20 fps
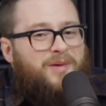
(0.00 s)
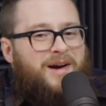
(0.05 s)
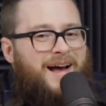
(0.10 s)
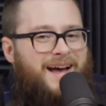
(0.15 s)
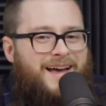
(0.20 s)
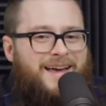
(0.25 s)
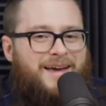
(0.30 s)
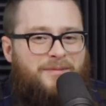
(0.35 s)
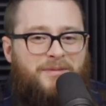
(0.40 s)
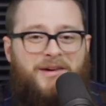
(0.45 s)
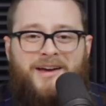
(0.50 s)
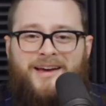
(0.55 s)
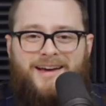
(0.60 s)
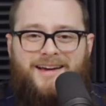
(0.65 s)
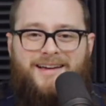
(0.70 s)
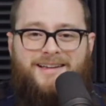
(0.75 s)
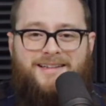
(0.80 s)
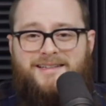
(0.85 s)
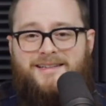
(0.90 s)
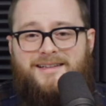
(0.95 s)
but I am
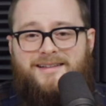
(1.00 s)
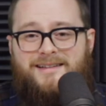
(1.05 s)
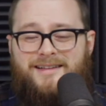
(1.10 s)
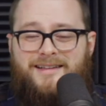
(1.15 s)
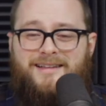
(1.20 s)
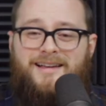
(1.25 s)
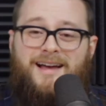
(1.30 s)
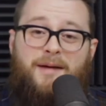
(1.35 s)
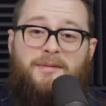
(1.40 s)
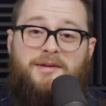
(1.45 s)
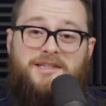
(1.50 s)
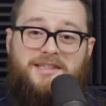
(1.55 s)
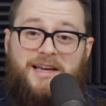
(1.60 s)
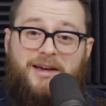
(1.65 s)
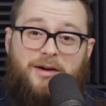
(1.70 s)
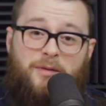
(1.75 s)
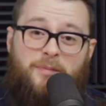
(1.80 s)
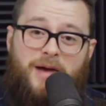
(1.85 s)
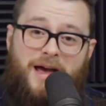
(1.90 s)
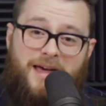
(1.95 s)
cuz uh, I'm a
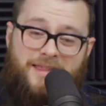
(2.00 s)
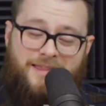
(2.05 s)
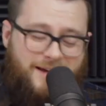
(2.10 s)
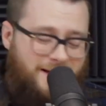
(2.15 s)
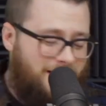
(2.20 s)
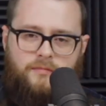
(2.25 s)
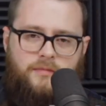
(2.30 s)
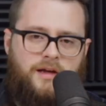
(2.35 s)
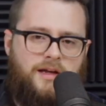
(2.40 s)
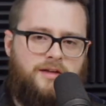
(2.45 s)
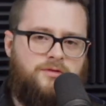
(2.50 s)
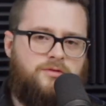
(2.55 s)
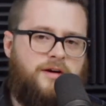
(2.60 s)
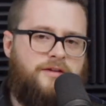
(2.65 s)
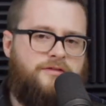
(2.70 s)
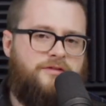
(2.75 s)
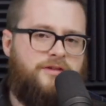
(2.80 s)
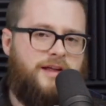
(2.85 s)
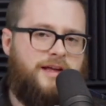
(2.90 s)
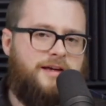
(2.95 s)
psychopath. That's
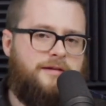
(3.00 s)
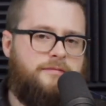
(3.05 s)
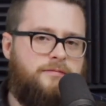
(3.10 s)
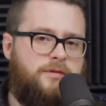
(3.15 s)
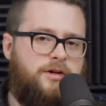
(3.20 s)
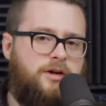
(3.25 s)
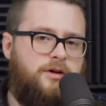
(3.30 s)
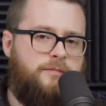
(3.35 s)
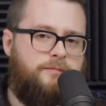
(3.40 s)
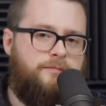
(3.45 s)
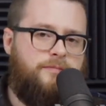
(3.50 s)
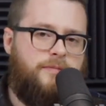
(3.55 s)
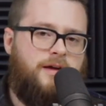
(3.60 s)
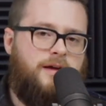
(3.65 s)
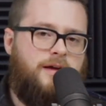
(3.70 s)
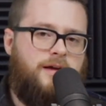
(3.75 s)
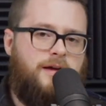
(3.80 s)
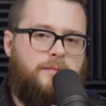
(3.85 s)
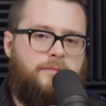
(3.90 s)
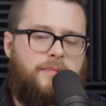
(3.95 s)
why I feel like, you know,
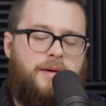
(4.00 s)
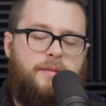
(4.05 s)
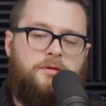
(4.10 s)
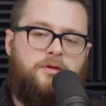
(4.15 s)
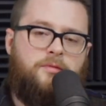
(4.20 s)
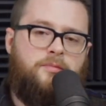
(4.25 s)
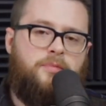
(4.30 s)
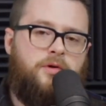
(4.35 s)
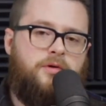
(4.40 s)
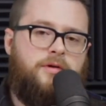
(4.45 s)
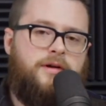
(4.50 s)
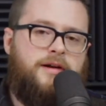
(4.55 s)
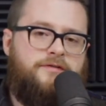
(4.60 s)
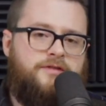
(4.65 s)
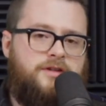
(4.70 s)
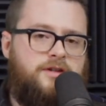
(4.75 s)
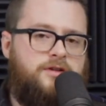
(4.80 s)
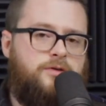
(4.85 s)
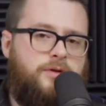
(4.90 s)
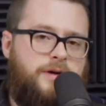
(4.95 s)
maybe they're bold
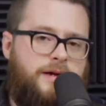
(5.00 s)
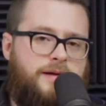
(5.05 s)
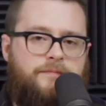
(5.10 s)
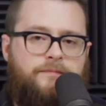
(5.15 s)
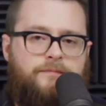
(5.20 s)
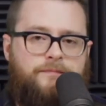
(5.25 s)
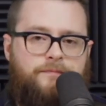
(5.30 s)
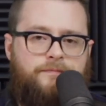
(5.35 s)
enough to do it.